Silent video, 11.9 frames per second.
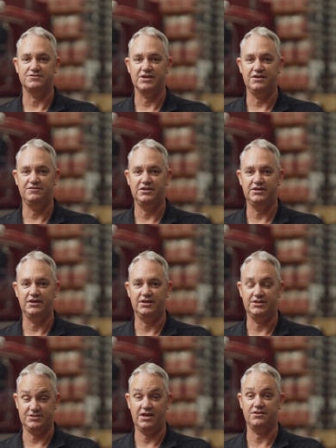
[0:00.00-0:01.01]
safety,
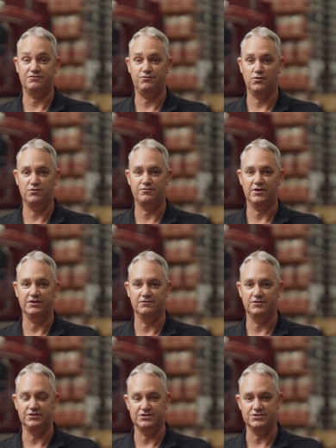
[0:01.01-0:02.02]
it is at the forefront
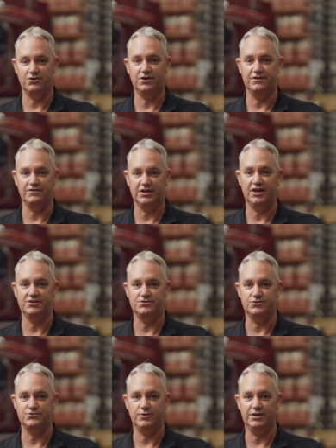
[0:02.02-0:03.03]
of the design of the
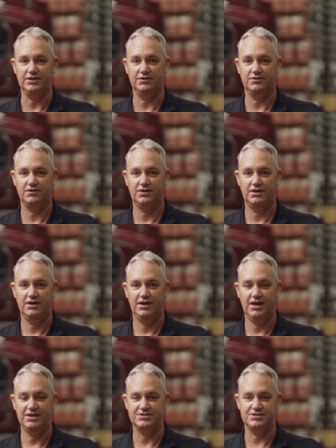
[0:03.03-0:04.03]
K220.
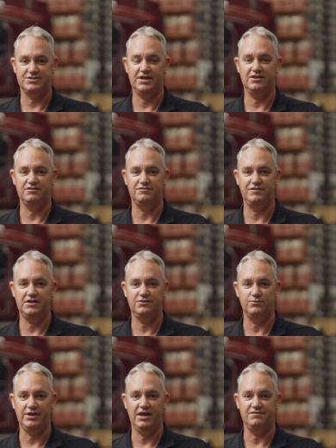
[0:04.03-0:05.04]
As a standard fit,
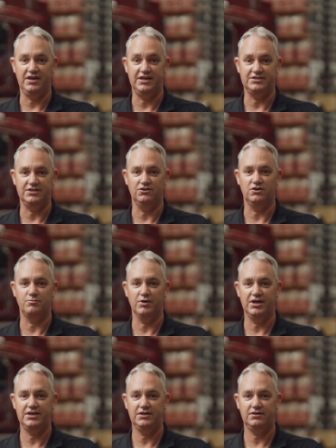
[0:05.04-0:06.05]
we have anti-lock
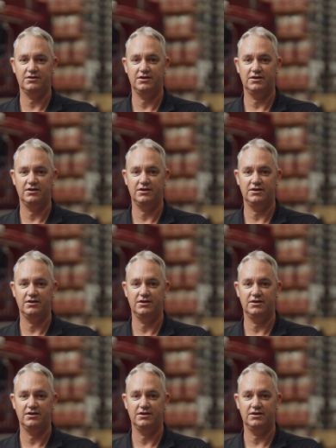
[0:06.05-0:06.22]
braking.